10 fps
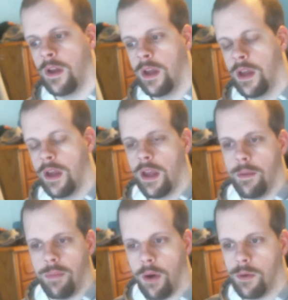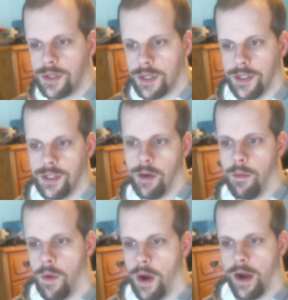and post it
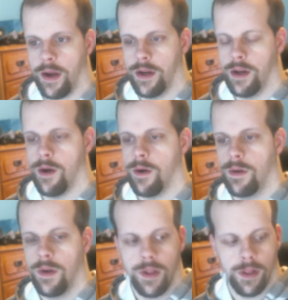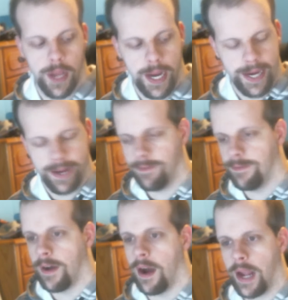somewhere, you know? Like,
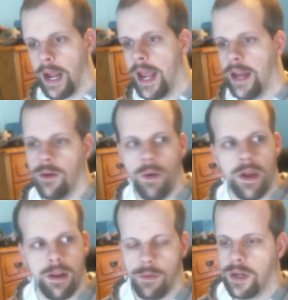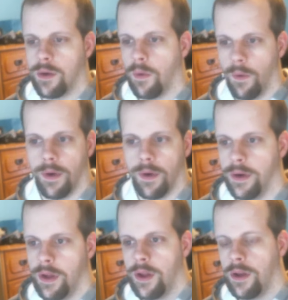fuck, I had no way to record,
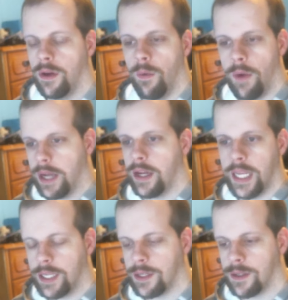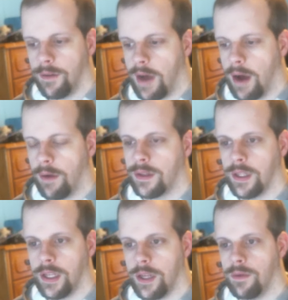no way to get stuff out to the
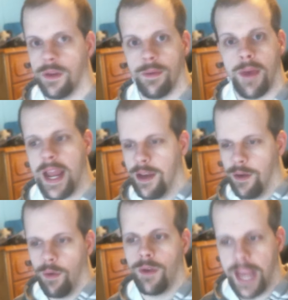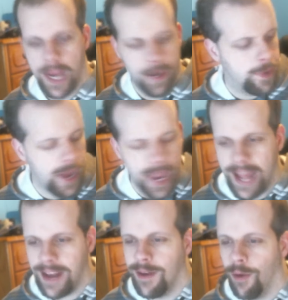YouTube. I had no camera, I
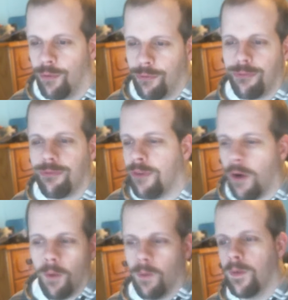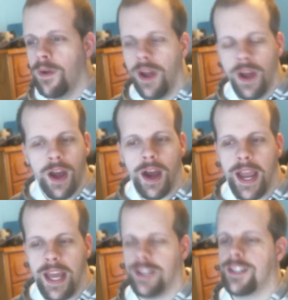had no phone. I
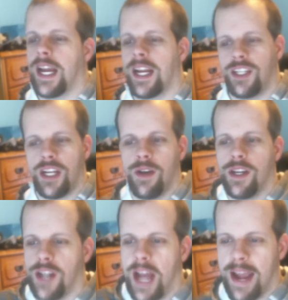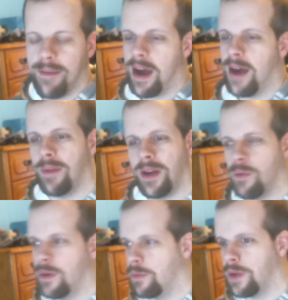had a second generation iPod, but it
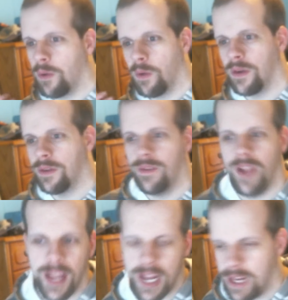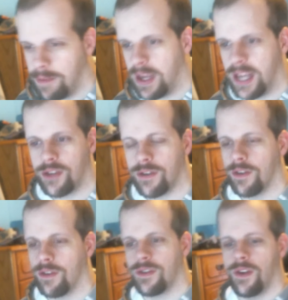wouldn't record any
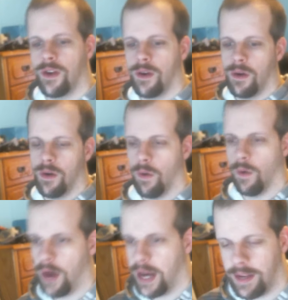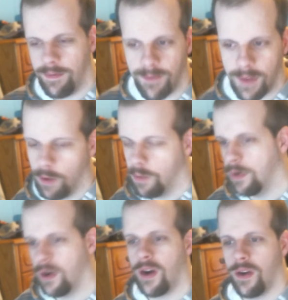pictures or any film
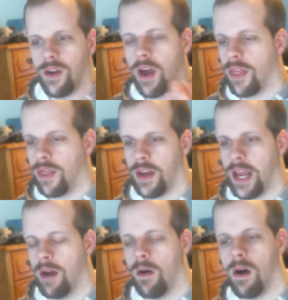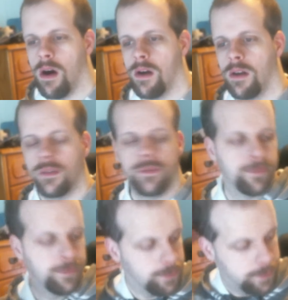or nothing at all.
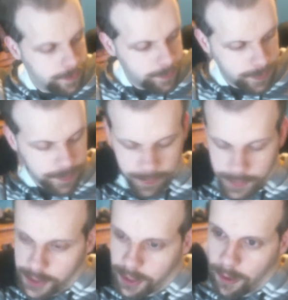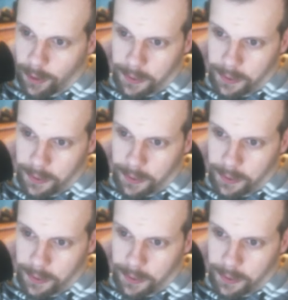So